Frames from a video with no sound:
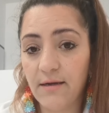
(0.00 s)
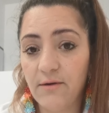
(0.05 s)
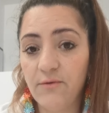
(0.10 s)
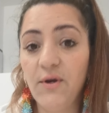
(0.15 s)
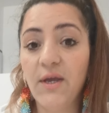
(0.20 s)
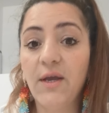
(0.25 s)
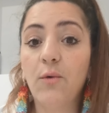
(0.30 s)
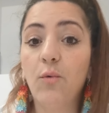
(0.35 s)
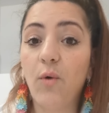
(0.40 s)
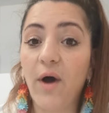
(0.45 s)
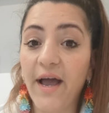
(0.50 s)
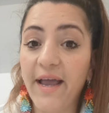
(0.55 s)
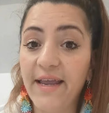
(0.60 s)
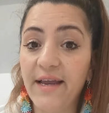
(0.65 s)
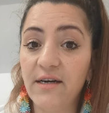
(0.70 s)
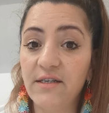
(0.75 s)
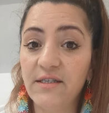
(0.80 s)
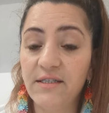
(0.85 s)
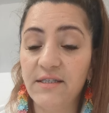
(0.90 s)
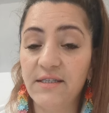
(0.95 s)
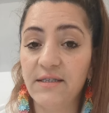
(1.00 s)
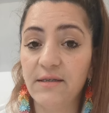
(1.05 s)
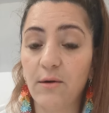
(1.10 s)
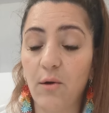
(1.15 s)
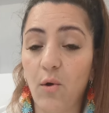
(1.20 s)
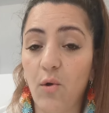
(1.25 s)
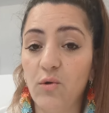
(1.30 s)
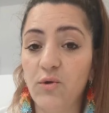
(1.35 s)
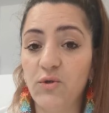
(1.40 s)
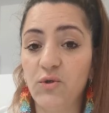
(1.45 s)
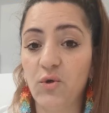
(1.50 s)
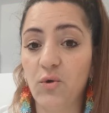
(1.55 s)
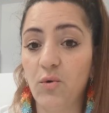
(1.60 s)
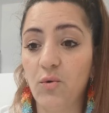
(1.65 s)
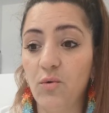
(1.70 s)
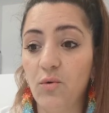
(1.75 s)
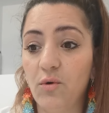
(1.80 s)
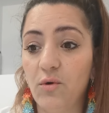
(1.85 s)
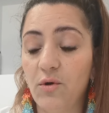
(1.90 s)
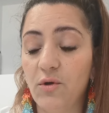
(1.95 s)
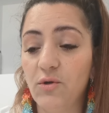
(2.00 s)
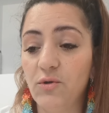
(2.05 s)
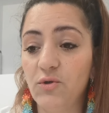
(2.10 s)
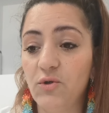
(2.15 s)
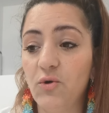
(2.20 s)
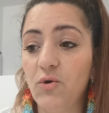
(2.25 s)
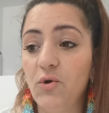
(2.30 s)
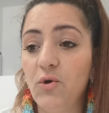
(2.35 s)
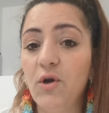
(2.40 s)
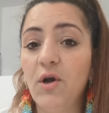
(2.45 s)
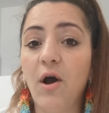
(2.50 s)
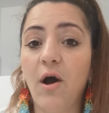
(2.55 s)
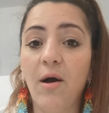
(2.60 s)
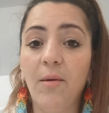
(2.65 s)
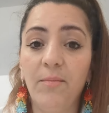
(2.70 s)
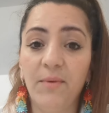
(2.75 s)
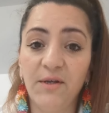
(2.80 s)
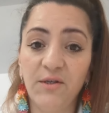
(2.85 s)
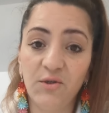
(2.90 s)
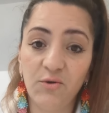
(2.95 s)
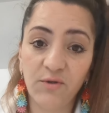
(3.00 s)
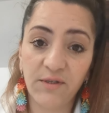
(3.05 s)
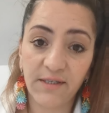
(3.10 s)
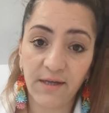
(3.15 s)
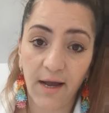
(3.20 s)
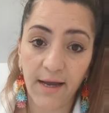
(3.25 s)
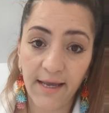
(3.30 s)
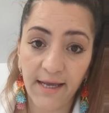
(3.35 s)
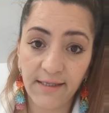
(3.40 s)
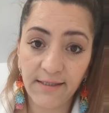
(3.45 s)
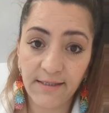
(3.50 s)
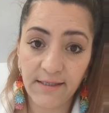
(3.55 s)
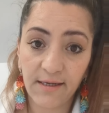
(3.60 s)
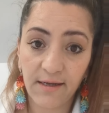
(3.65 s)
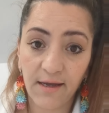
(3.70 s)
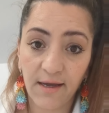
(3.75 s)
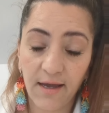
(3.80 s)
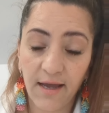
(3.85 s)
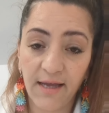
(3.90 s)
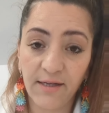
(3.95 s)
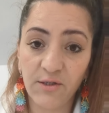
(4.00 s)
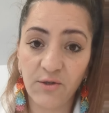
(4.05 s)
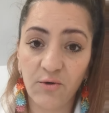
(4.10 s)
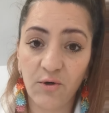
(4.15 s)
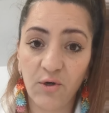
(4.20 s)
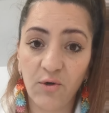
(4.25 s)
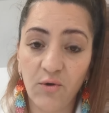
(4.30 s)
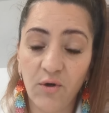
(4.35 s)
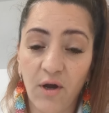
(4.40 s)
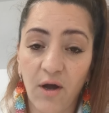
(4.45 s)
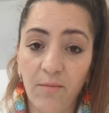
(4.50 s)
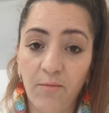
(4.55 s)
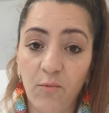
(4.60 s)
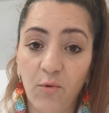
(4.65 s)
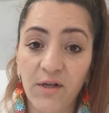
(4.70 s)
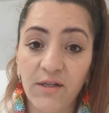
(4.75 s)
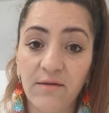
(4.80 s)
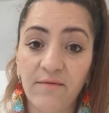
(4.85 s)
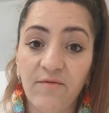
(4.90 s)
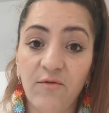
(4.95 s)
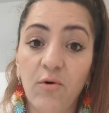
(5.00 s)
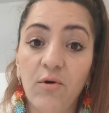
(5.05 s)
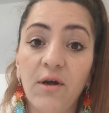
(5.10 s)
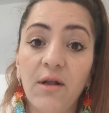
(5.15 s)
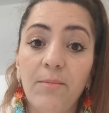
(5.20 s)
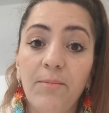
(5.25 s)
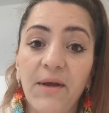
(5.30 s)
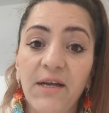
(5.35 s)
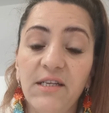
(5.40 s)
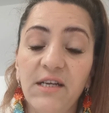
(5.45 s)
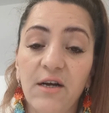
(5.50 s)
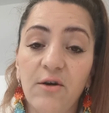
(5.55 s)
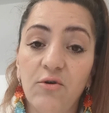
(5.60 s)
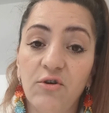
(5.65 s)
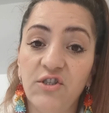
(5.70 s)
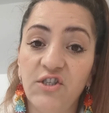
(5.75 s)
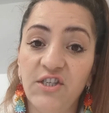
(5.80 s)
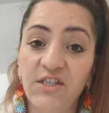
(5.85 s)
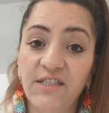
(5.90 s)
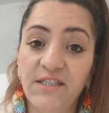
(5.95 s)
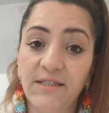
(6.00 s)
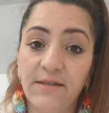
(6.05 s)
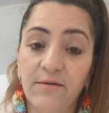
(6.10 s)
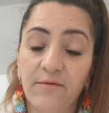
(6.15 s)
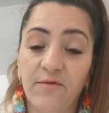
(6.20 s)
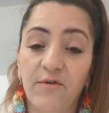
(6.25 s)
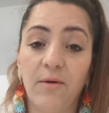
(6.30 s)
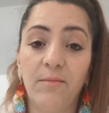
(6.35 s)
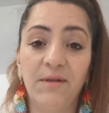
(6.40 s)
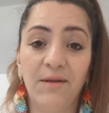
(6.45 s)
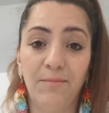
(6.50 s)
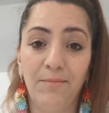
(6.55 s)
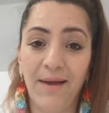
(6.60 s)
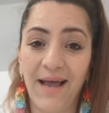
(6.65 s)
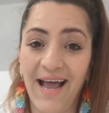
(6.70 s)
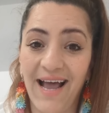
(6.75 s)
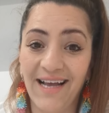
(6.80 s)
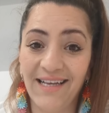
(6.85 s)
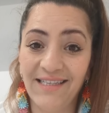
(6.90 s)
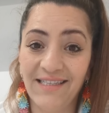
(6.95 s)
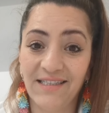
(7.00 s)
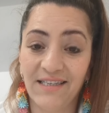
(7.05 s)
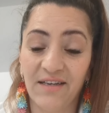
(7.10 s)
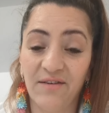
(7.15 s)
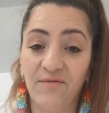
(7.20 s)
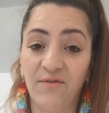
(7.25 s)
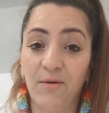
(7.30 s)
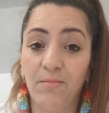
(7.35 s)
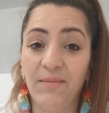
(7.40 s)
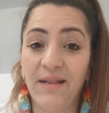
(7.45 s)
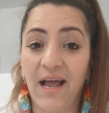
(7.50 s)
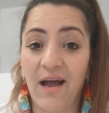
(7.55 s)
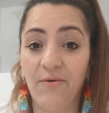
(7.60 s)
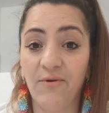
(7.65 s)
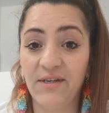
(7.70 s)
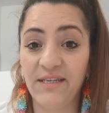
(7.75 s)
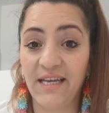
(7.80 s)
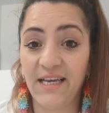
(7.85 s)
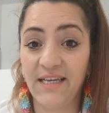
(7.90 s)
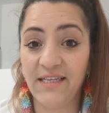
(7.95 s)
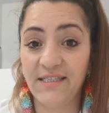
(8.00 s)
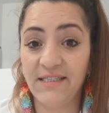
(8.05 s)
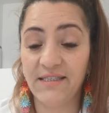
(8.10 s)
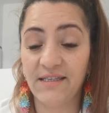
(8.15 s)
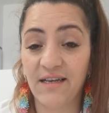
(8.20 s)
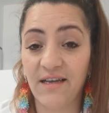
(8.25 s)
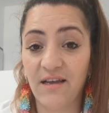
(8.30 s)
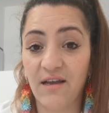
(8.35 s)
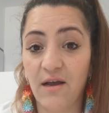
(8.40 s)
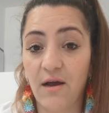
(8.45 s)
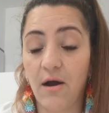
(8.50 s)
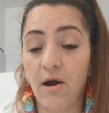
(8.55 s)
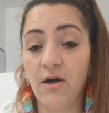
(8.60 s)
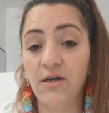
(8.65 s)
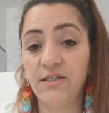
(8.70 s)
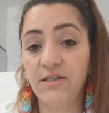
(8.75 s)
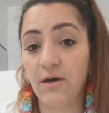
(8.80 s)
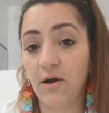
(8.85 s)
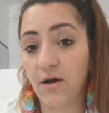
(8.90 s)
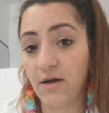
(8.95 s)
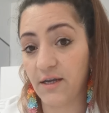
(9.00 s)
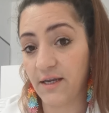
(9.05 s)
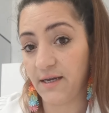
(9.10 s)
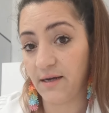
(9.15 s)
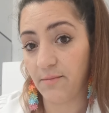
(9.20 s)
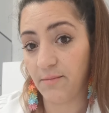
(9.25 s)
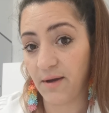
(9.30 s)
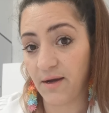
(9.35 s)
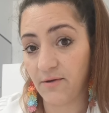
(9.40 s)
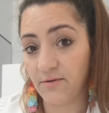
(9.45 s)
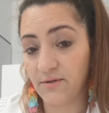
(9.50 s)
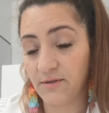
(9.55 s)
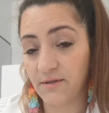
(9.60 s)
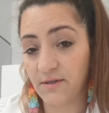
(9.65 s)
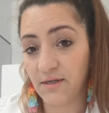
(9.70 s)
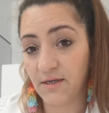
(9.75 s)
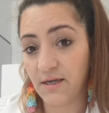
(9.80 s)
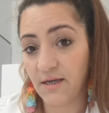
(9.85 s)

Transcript: requires also to look up into science and to look up what vocal pedagogists from the past and from nowadays are talking about.